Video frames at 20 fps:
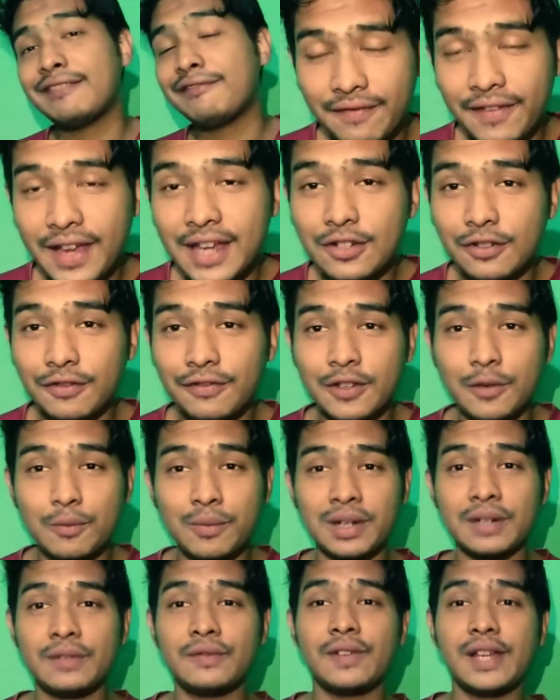the fate of
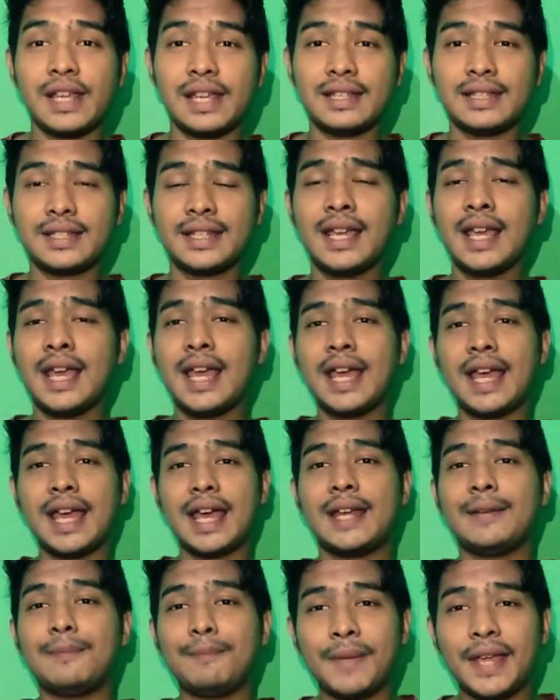human race
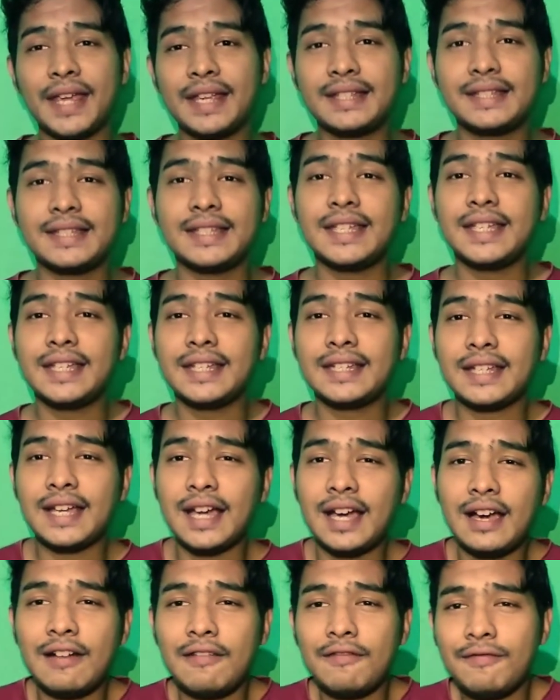and makes it
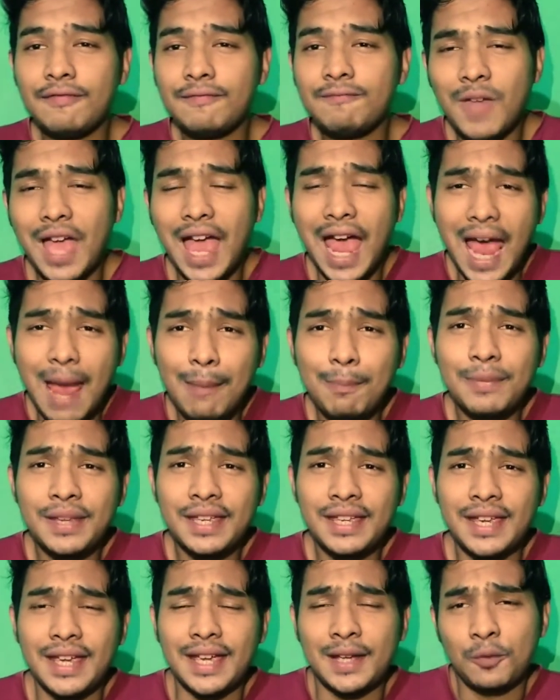a
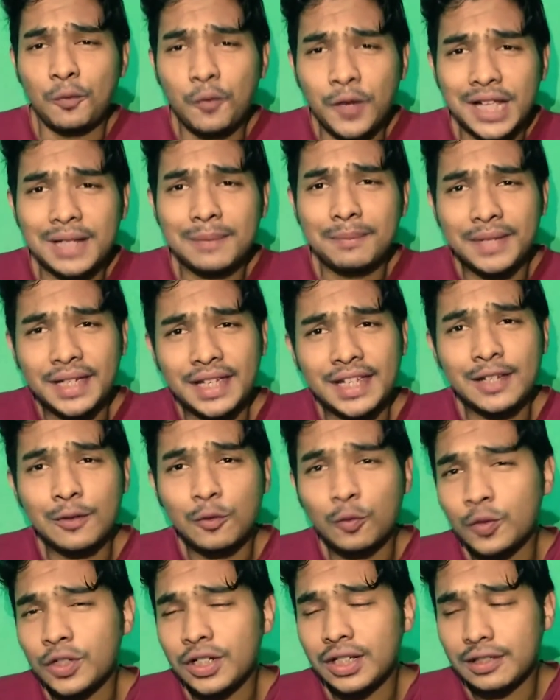happy and
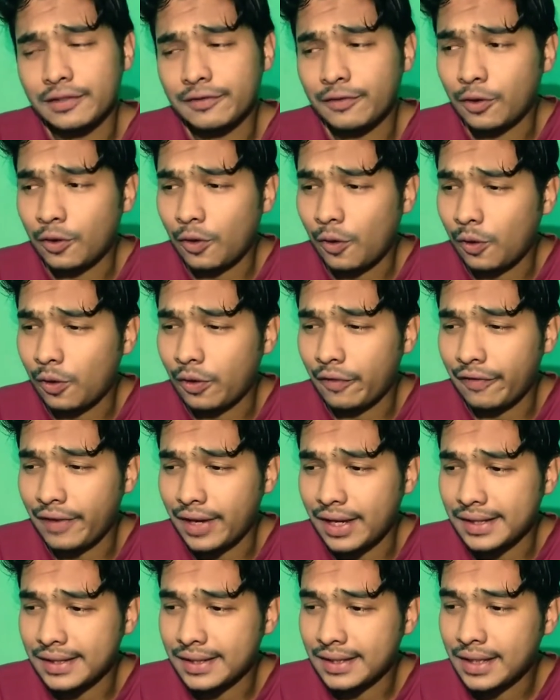well-being world for all of
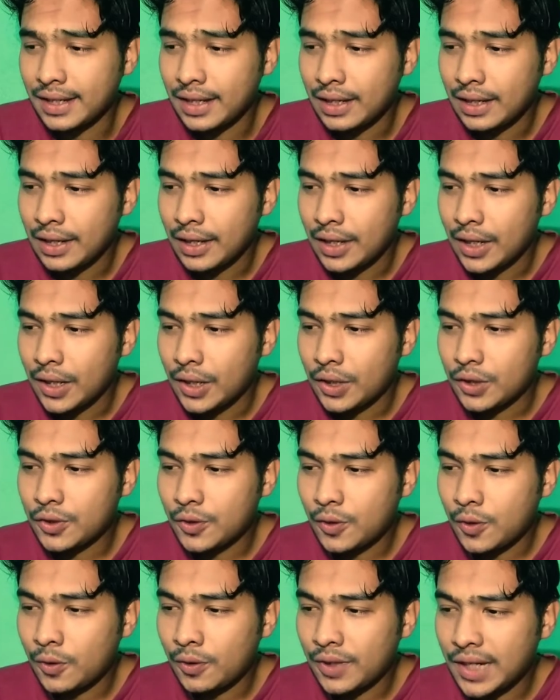us.
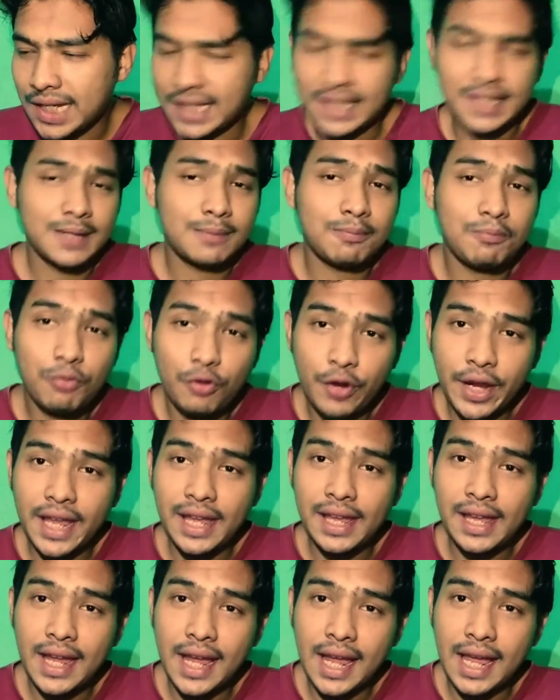So let's
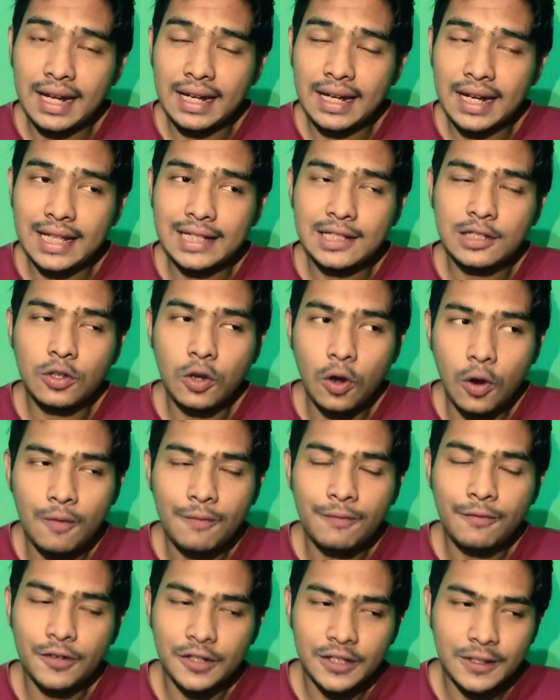pray and let's
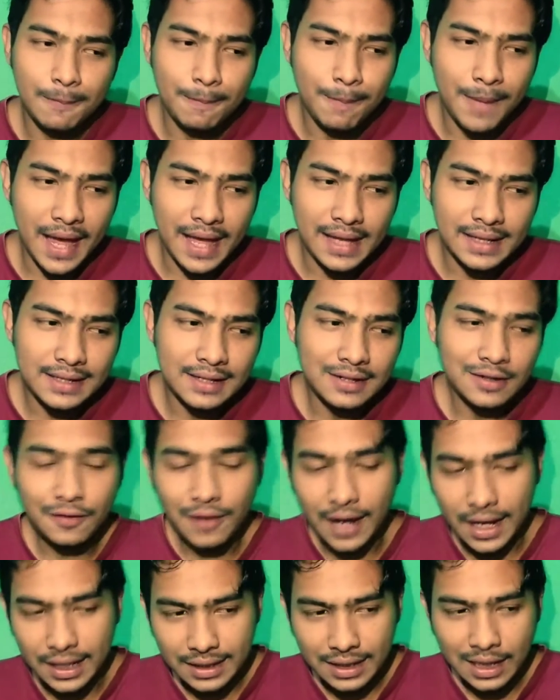hope for the best
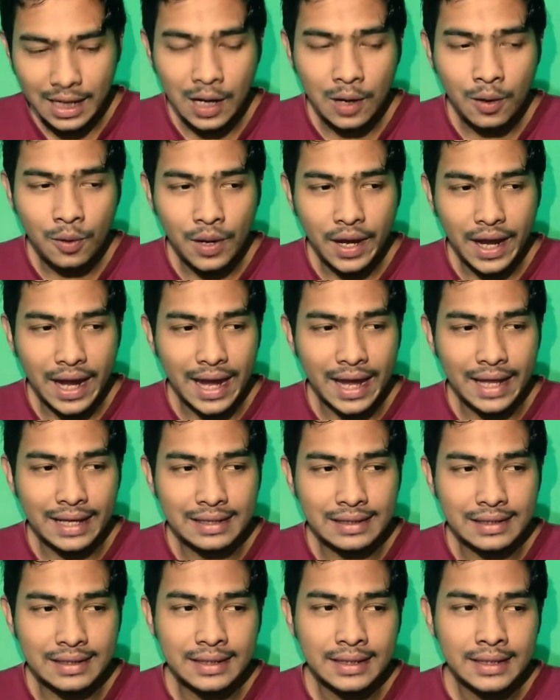right now
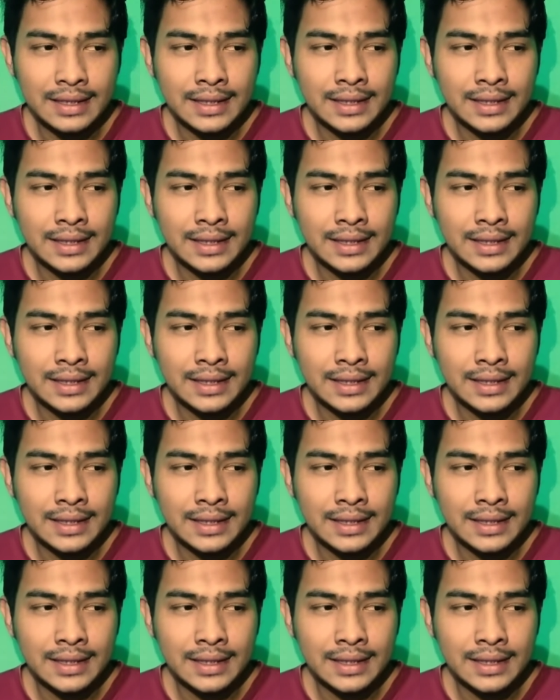as